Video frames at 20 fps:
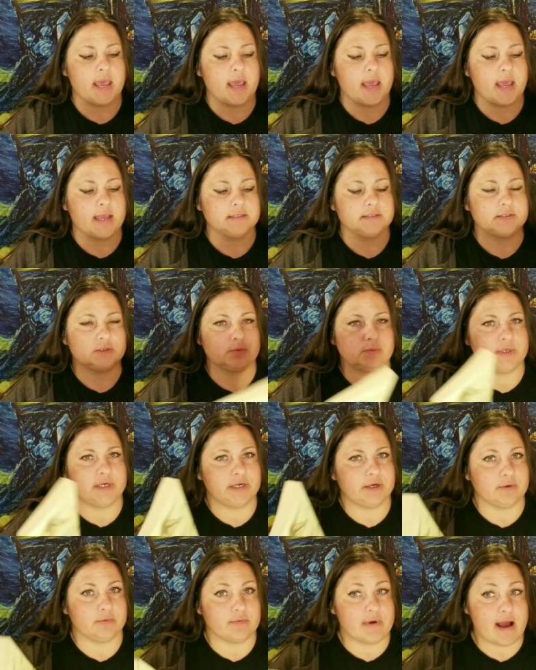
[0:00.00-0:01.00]
And so when
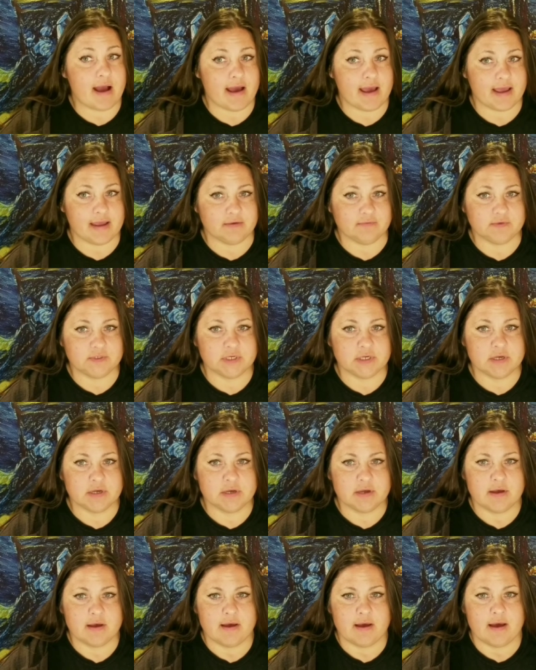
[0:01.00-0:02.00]
it arrived,
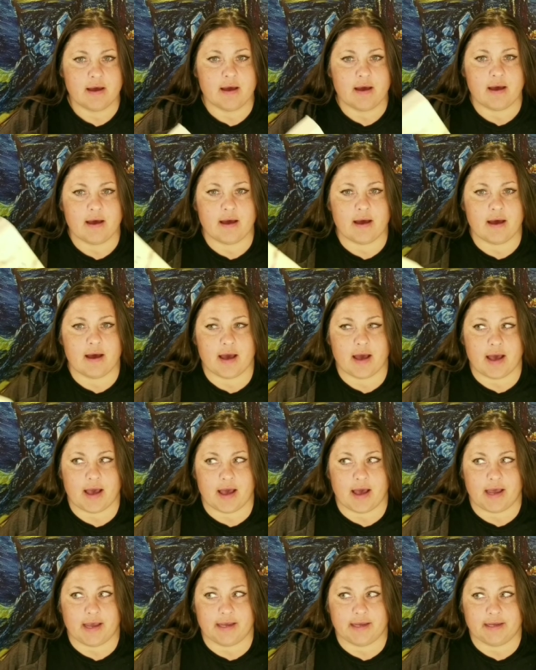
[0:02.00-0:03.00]

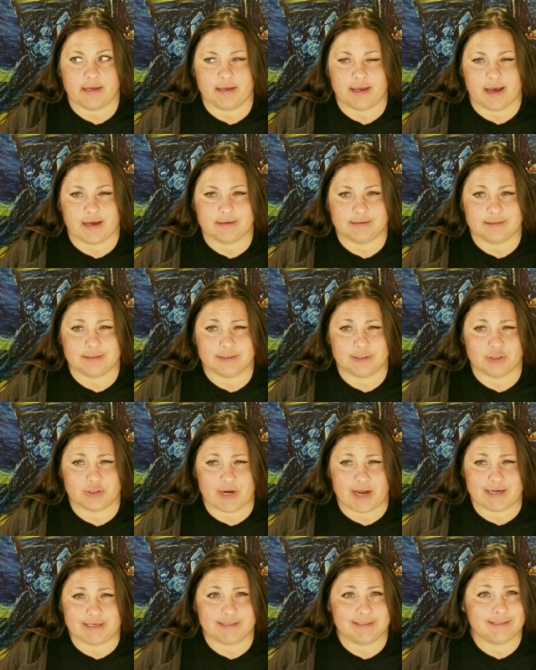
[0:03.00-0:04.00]
I got
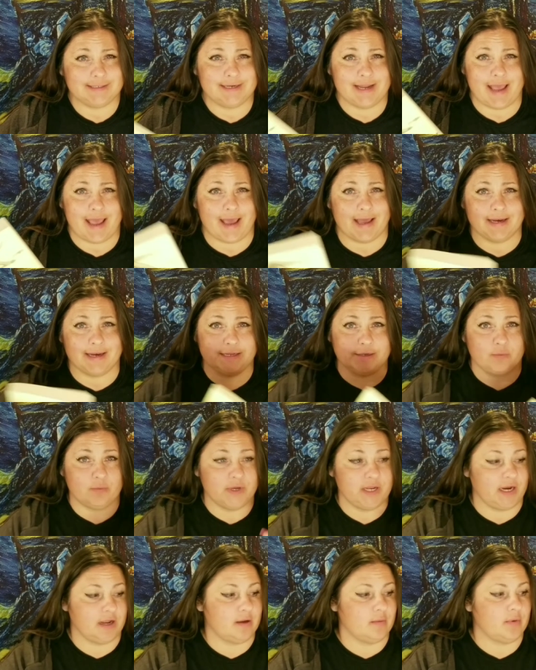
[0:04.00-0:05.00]
distracted and it
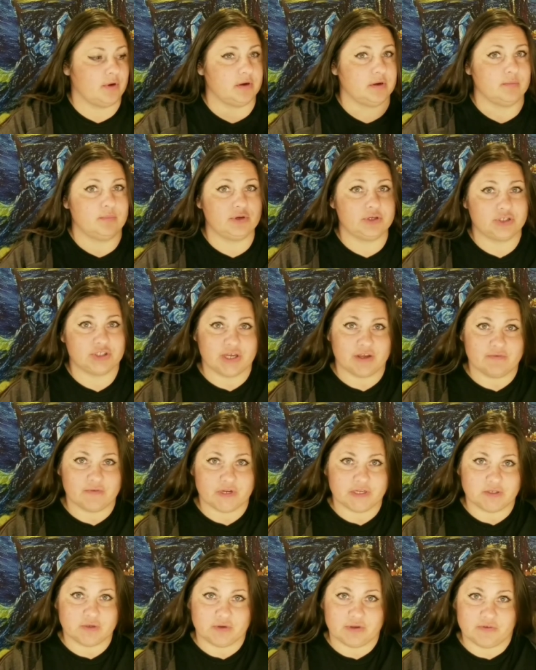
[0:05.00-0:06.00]
went up on a bookshelf
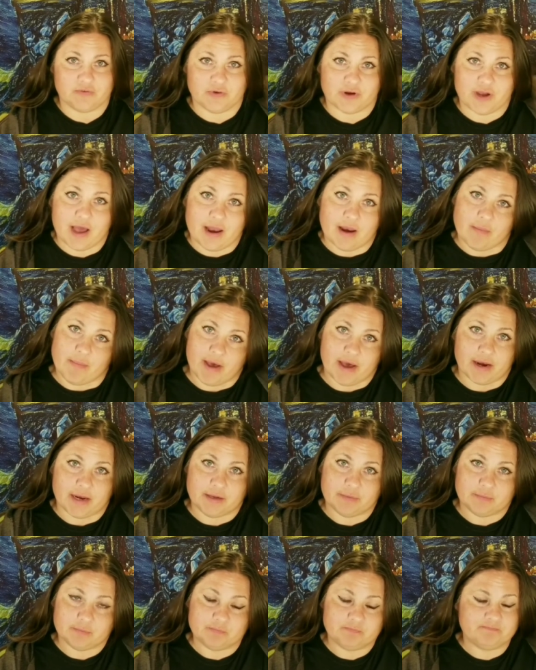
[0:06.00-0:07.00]
and I totally forgot about
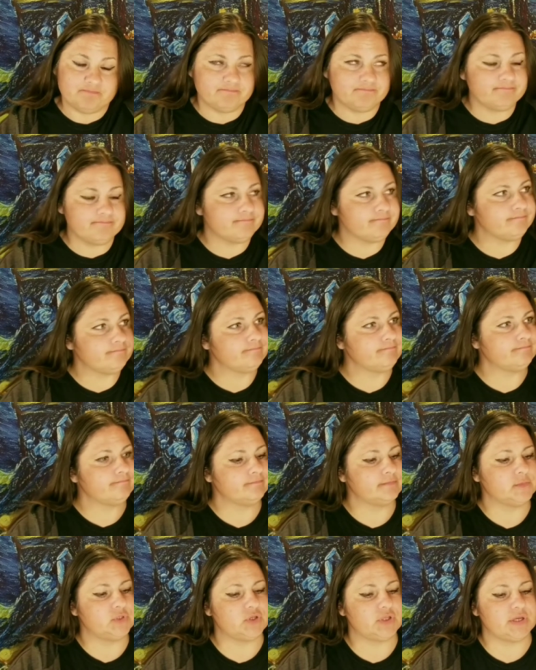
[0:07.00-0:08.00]
it.
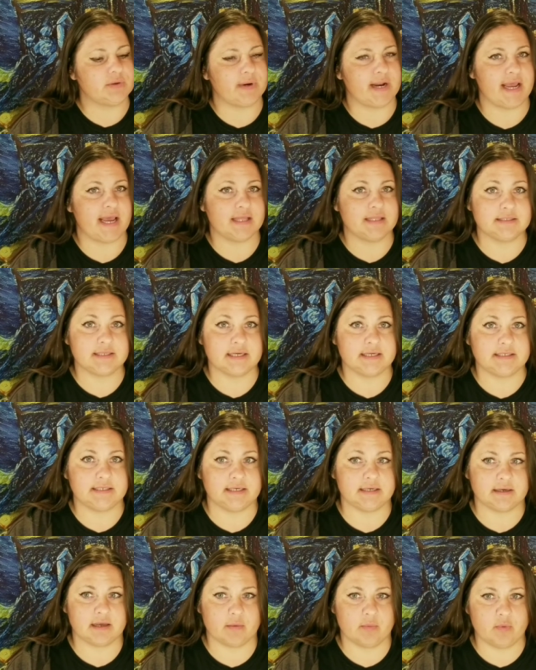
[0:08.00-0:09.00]
So then when I had this
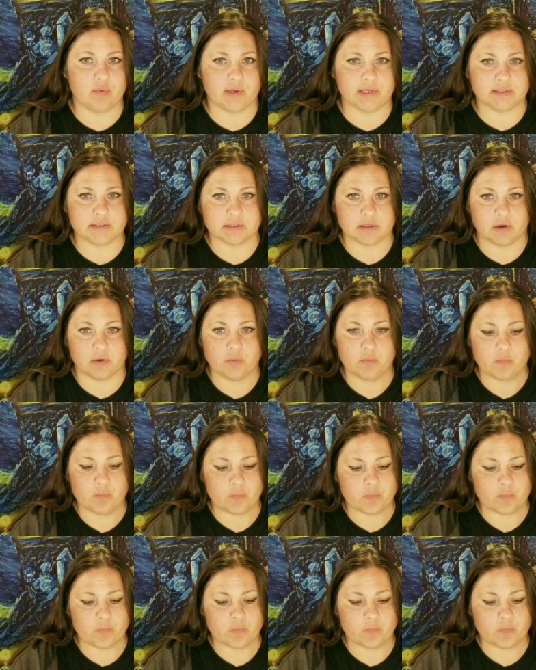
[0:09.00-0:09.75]
idea a couple weeks ago,